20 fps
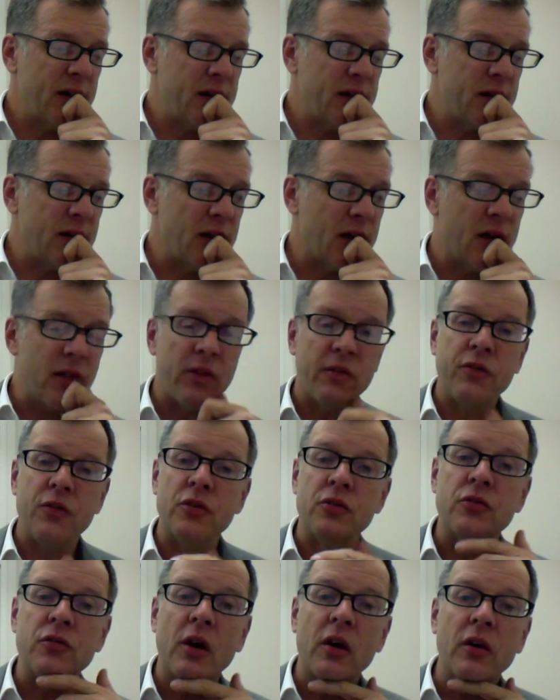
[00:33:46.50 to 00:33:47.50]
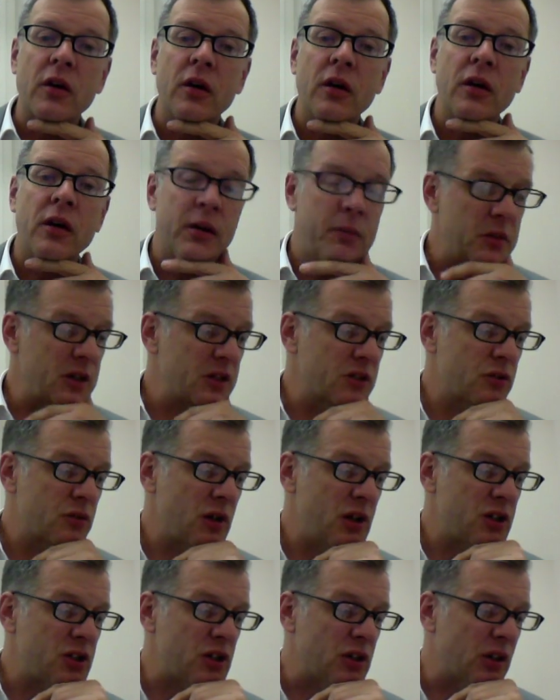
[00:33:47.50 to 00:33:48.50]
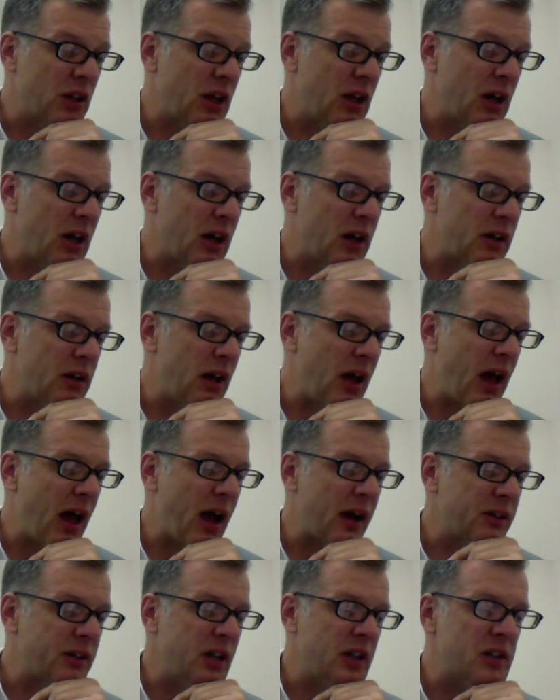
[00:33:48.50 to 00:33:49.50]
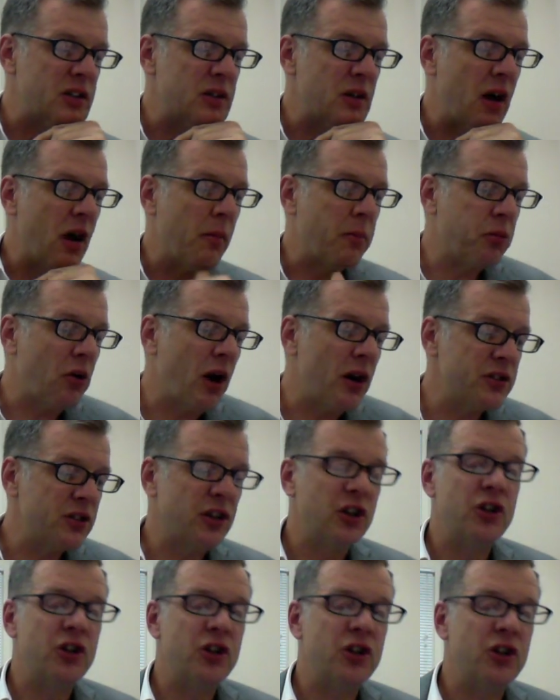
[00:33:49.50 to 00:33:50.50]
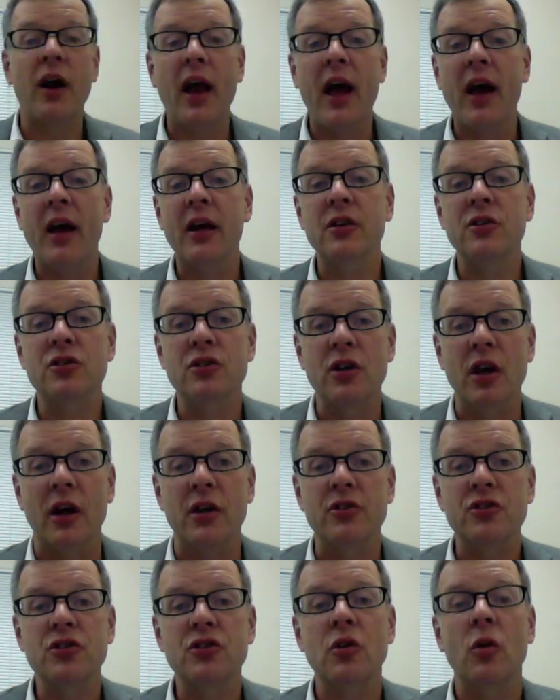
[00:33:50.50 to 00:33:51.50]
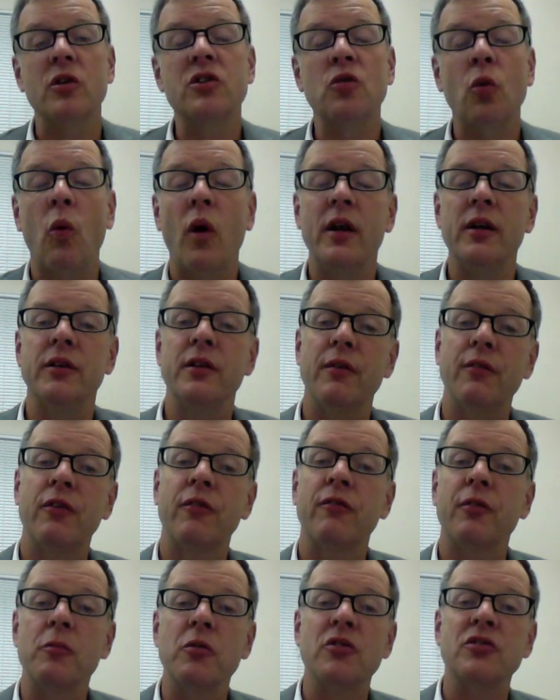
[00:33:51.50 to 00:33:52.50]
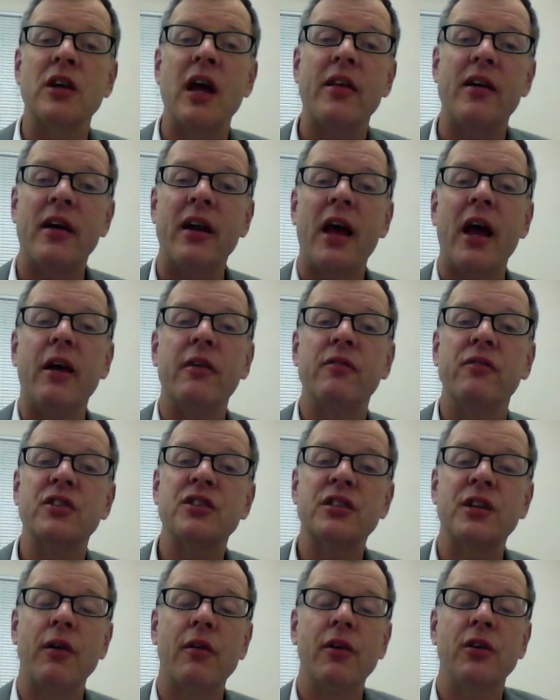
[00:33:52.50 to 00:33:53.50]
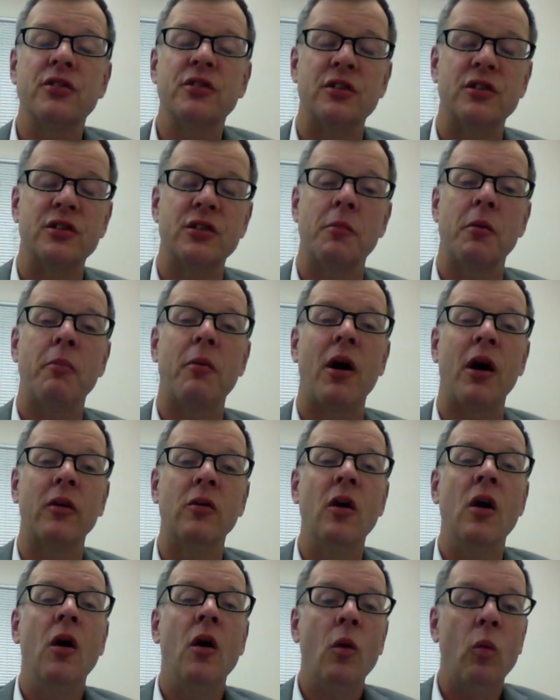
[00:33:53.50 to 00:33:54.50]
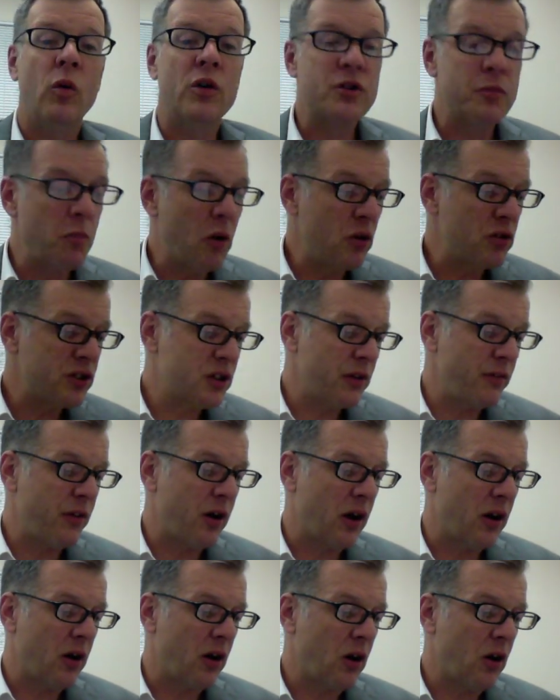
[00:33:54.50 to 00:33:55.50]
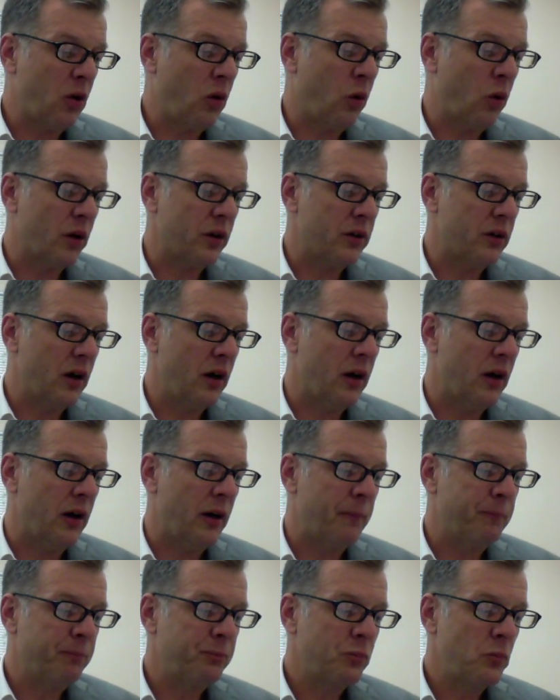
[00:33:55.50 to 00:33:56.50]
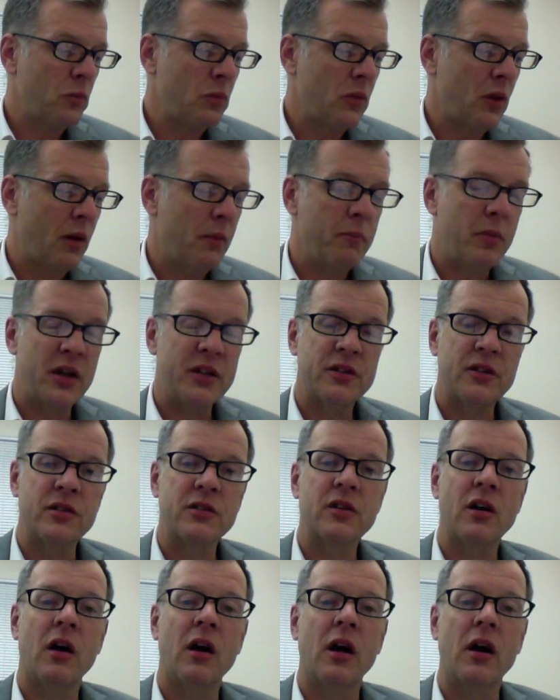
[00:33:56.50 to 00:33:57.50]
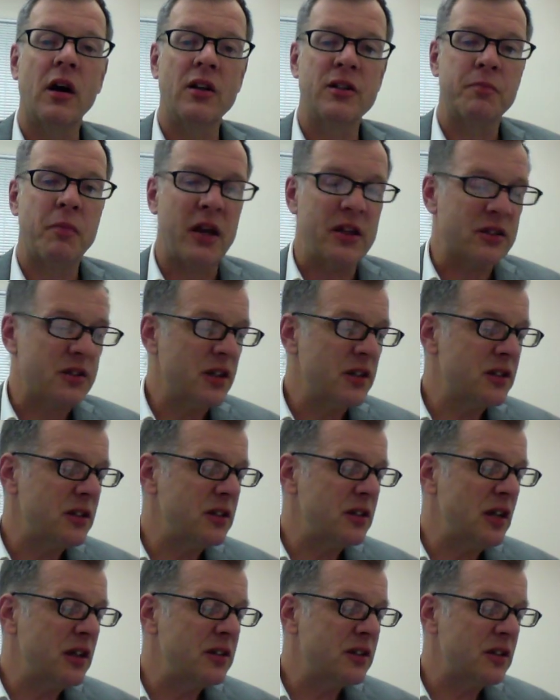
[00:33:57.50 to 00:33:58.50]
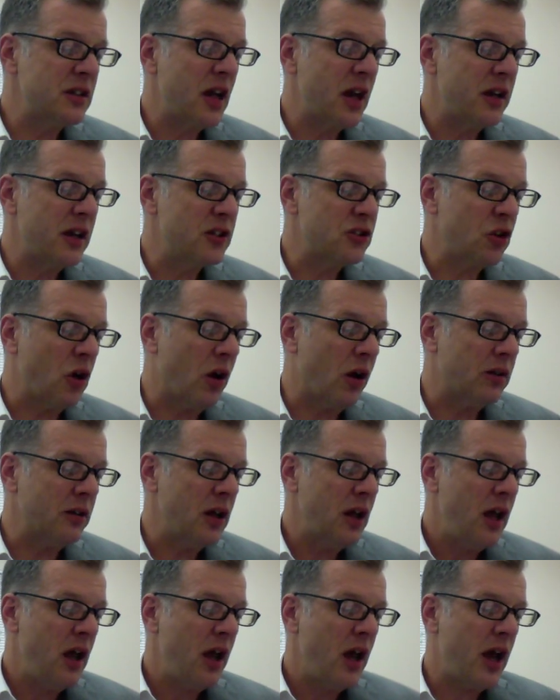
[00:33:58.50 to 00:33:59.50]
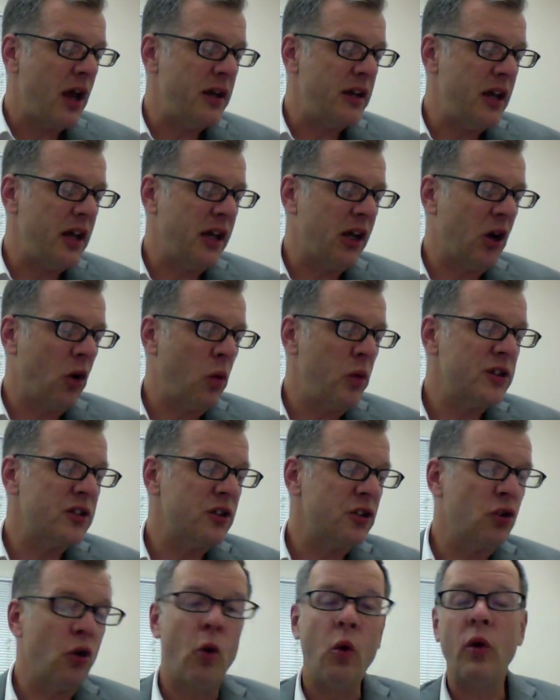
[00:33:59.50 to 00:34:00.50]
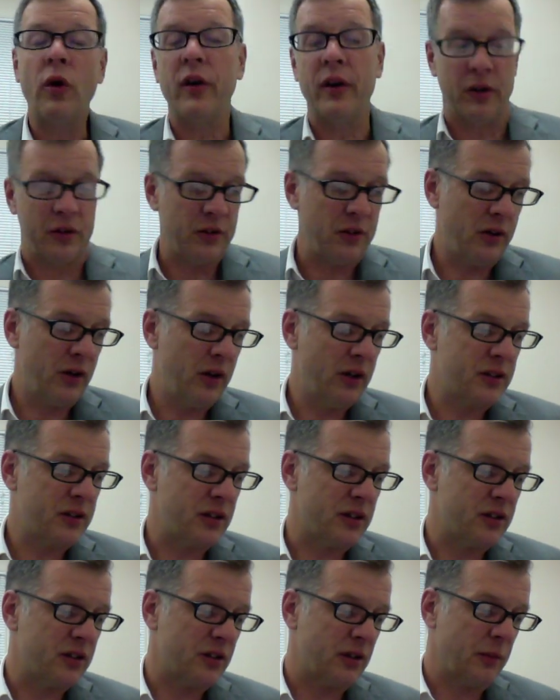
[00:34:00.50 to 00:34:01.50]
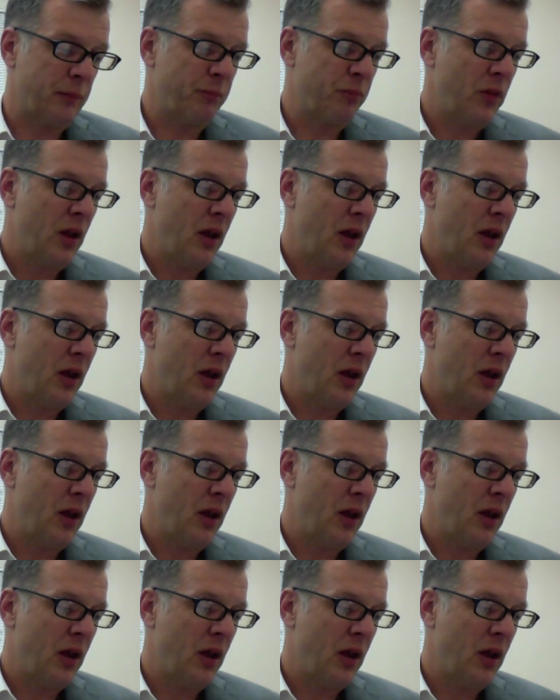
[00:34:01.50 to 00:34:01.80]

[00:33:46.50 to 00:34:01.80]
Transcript: the Food and Drug Administration can act as a prosecutor and judge. So it's quite different from that adversarial system upon which most of our court is based. This instead is called an inquisitorial system.